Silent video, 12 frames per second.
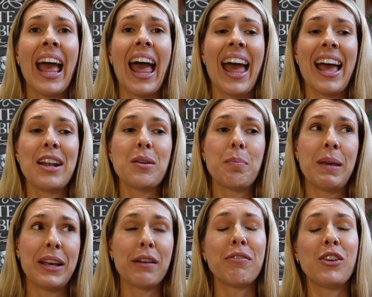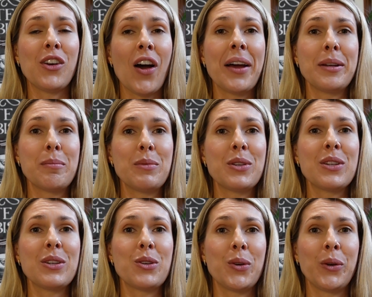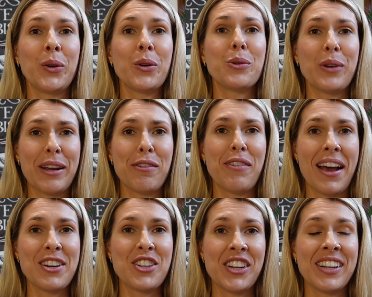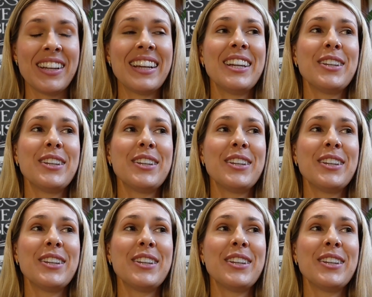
and pick a few items to refashion